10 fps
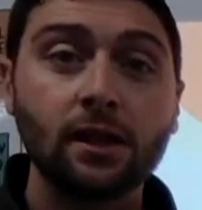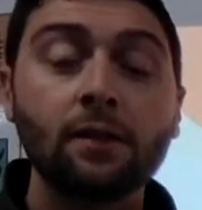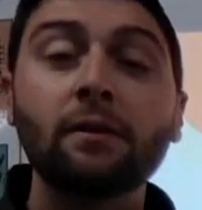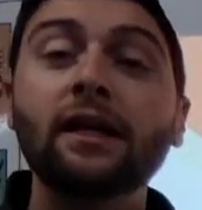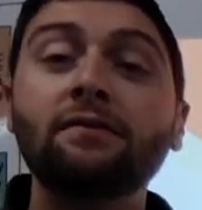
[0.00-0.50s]

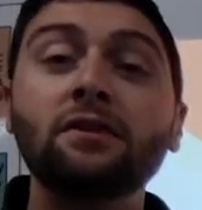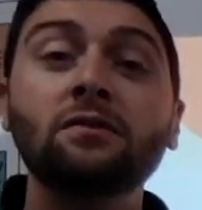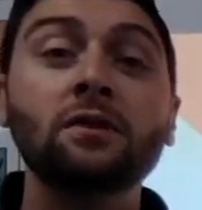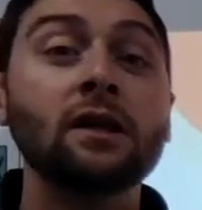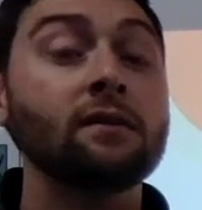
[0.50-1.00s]
But if
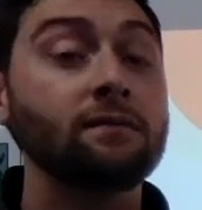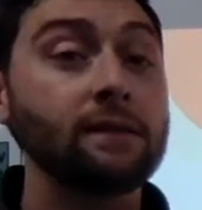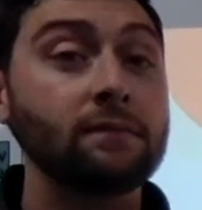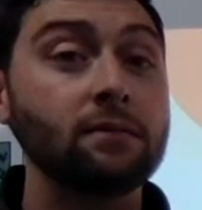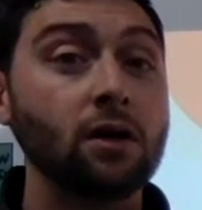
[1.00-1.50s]
you
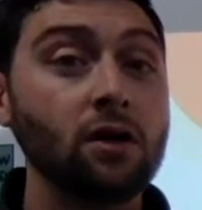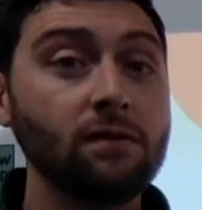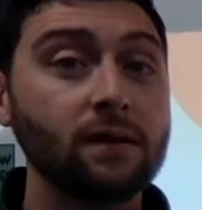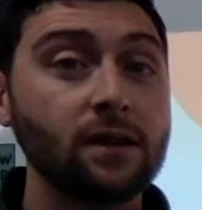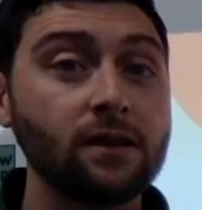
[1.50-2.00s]
flip them
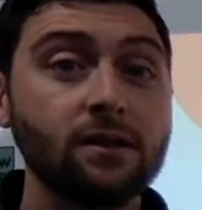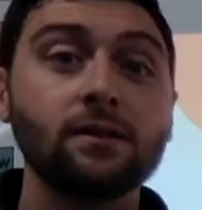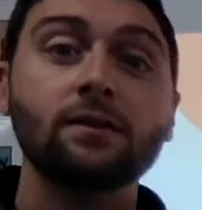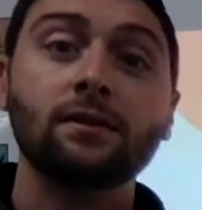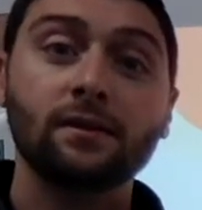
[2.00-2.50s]
over
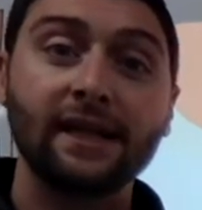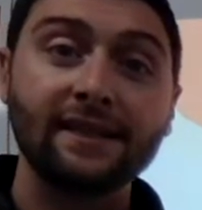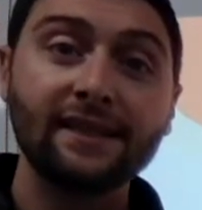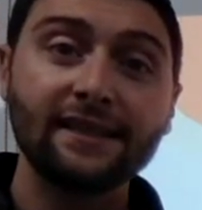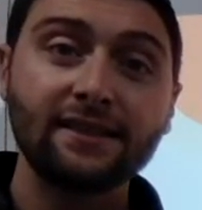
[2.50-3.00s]
like
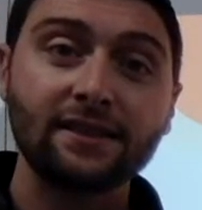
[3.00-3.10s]
this,